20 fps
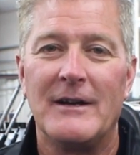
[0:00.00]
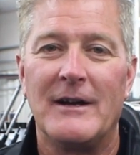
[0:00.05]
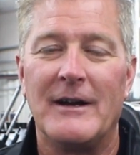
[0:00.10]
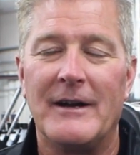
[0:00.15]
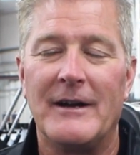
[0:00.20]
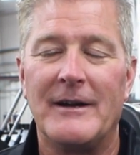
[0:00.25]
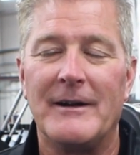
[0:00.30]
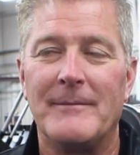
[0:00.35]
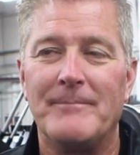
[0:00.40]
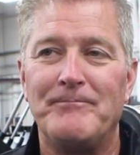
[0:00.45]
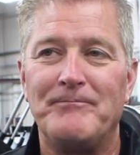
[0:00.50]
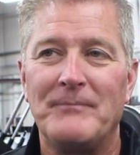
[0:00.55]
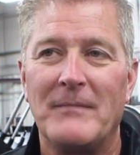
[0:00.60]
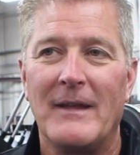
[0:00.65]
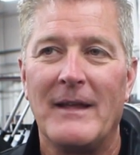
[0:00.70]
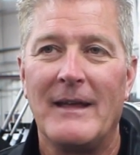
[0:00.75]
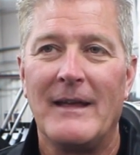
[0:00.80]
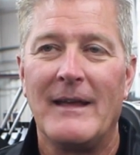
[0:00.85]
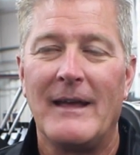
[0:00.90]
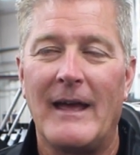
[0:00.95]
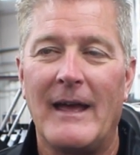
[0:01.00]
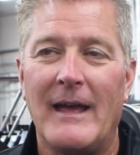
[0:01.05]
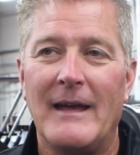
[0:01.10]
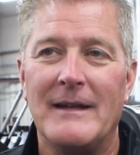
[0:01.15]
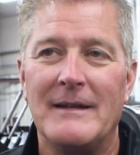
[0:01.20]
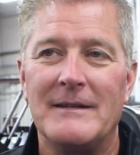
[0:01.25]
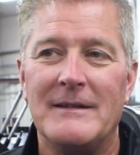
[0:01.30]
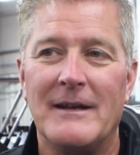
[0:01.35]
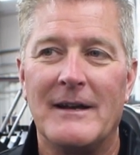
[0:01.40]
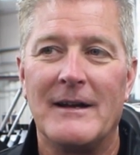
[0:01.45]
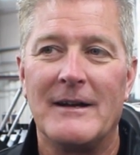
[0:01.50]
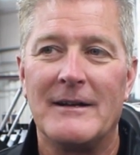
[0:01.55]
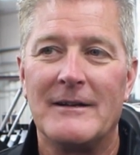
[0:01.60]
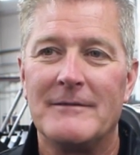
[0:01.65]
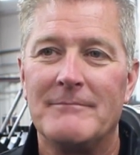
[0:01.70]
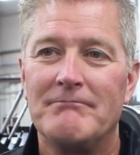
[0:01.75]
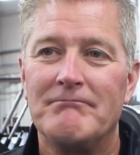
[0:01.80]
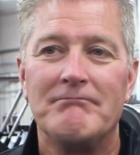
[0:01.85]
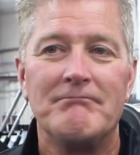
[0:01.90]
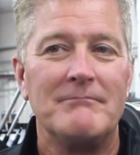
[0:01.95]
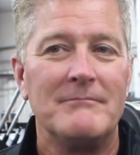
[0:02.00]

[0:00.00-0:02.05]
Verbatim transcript: Um, and uh,